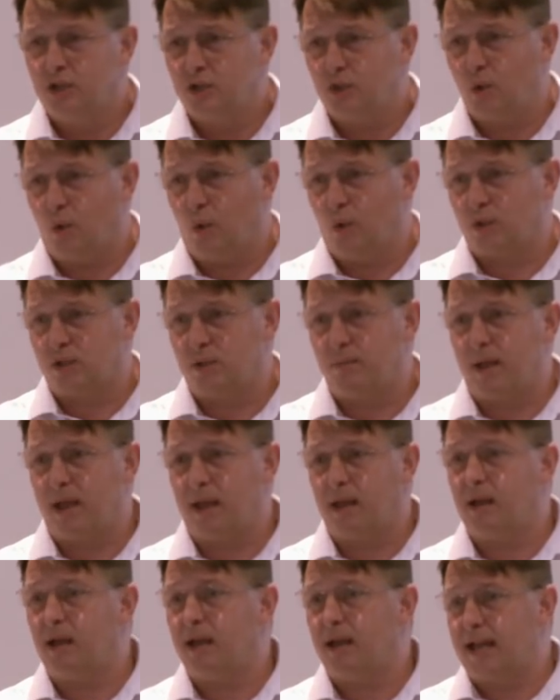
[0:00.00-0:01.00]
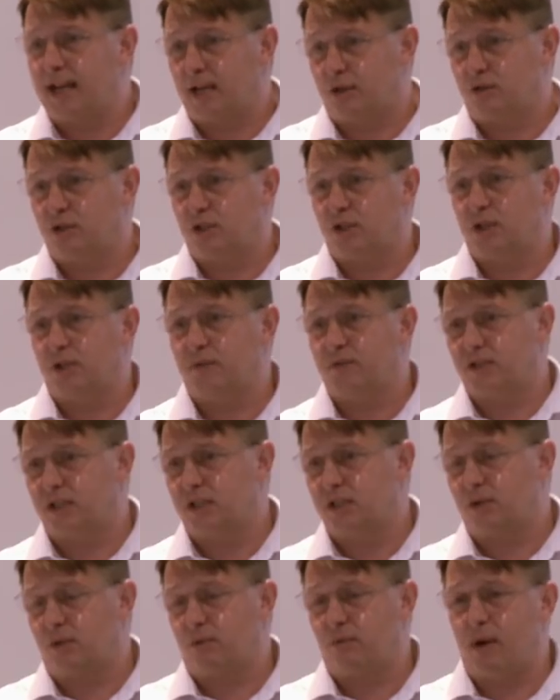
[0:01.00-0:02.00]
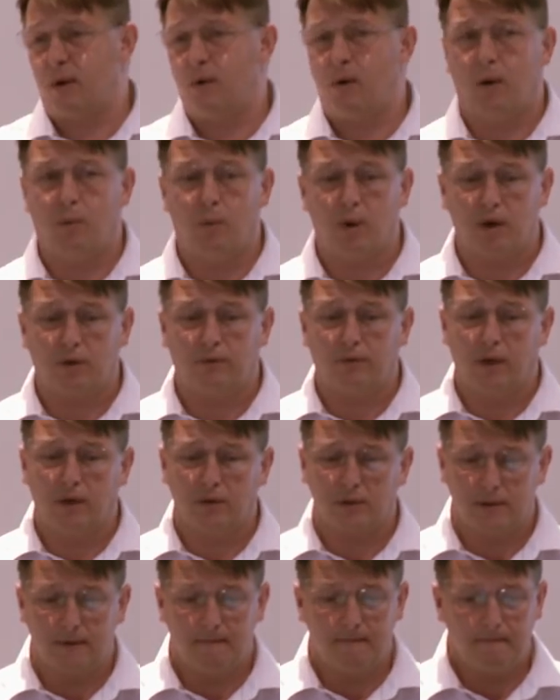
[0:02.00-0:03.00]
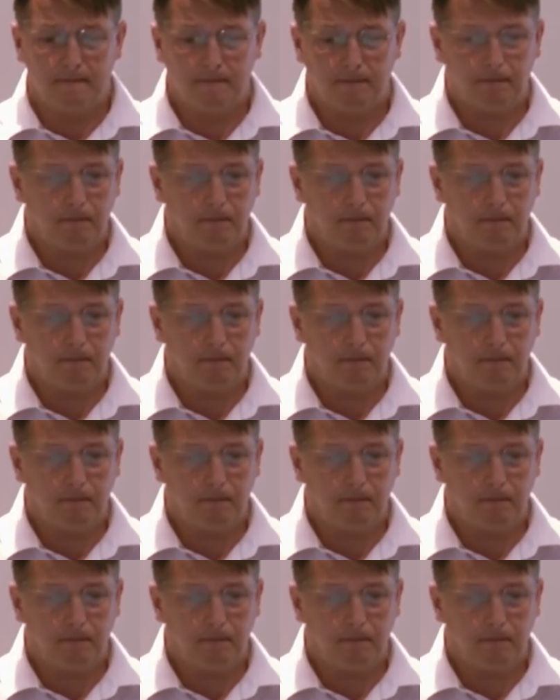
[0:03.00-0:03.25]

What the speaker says: to automate extra services throughout our workflows.